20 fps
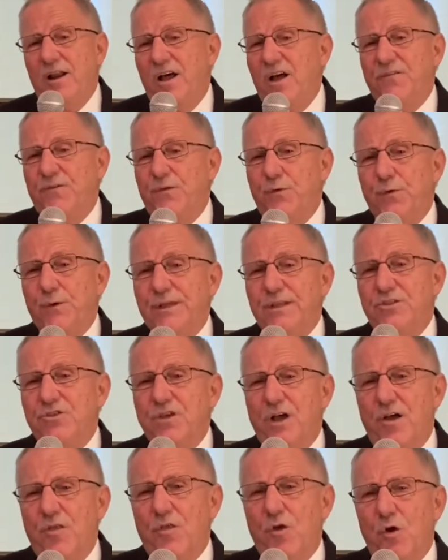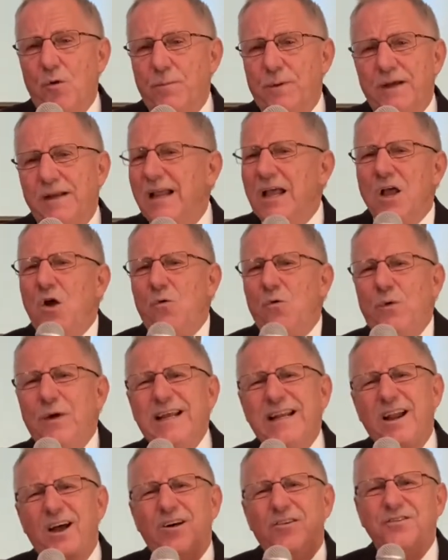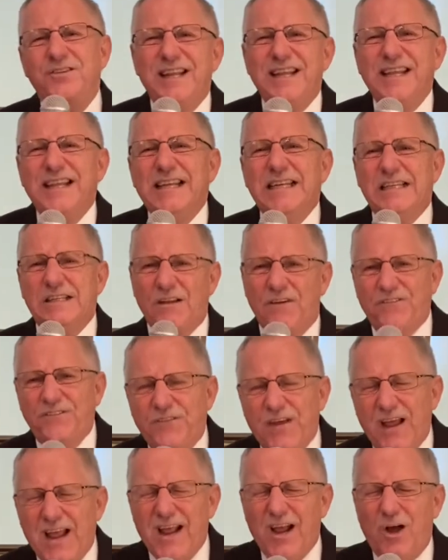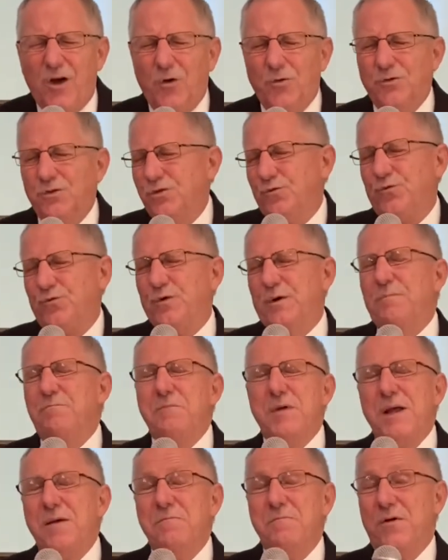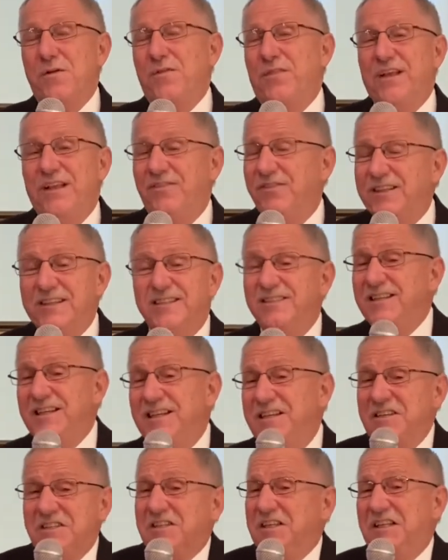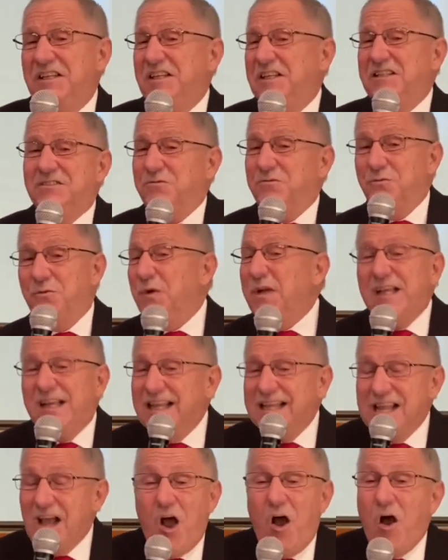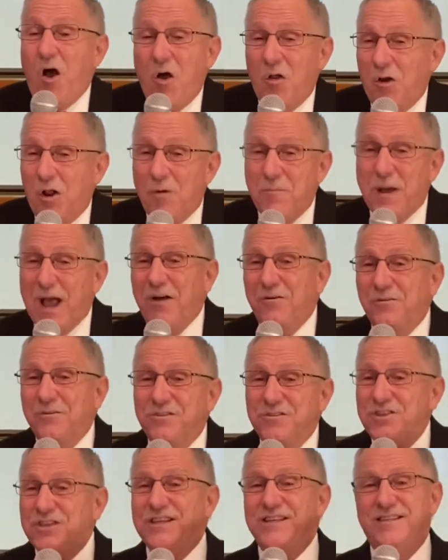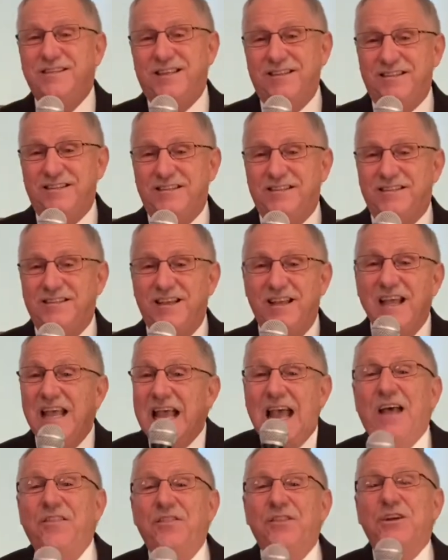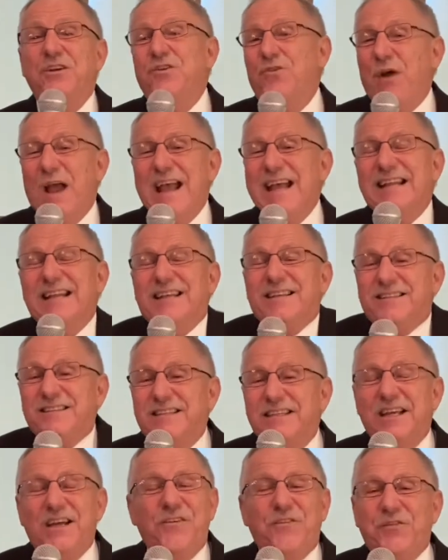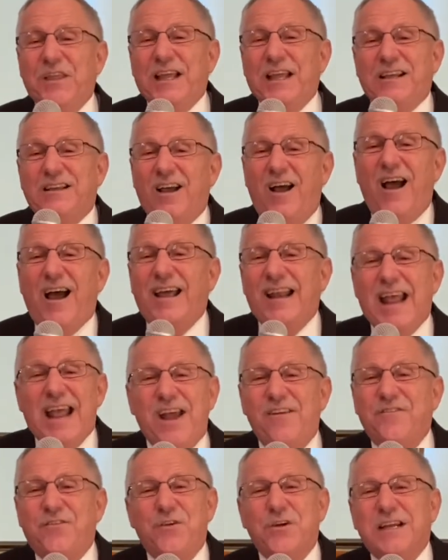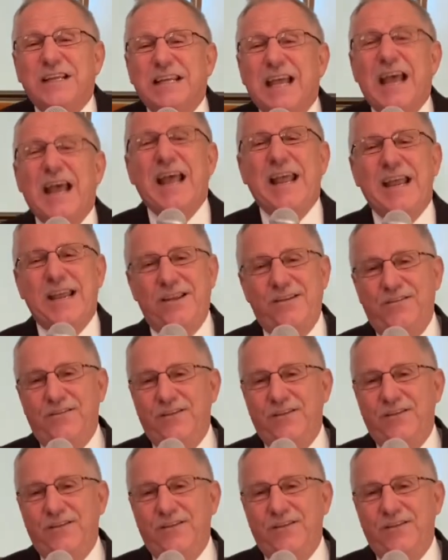for each other, but we don't need to fail to remember that this season is really all about Jesus. And the greatest gift that God ever gave